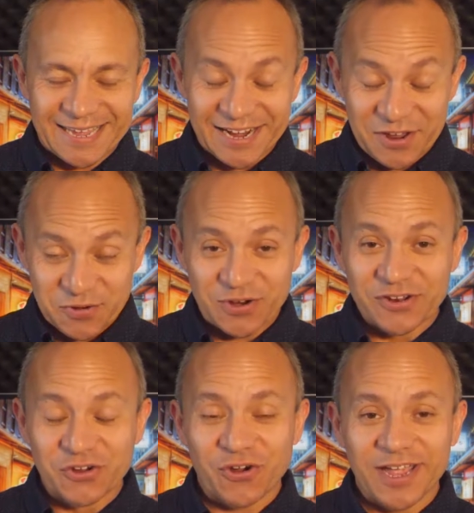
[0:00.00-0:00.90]
G'day
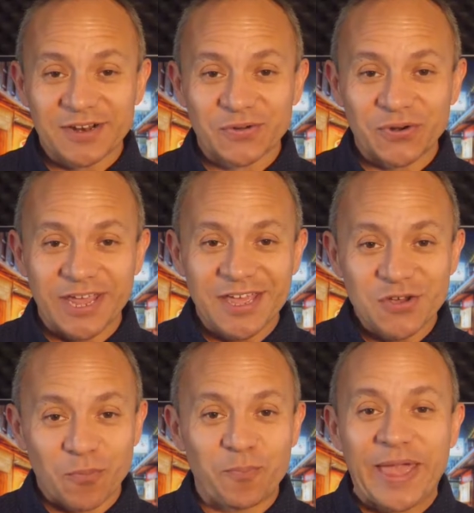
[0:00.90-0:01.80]
Auckland, Craig Lord here,
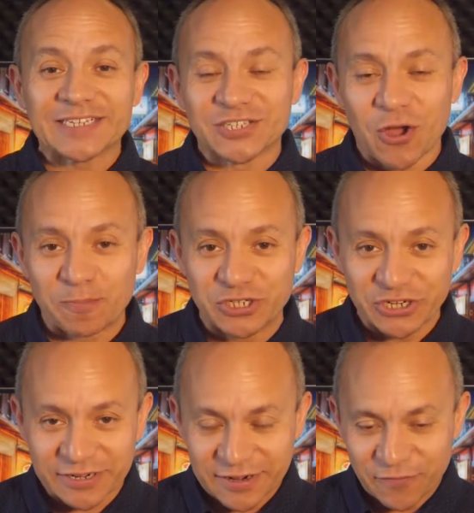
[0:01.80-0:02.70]
your best
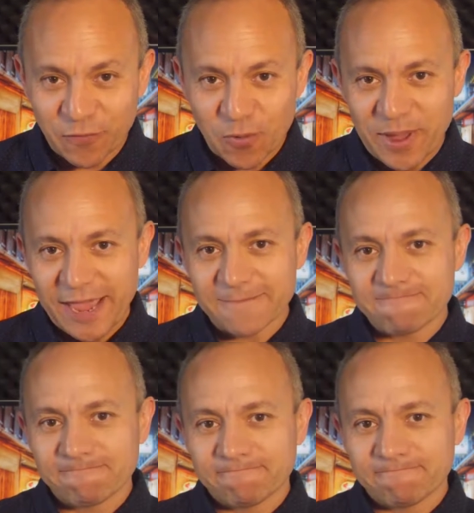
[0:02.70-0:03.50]
option for mayor.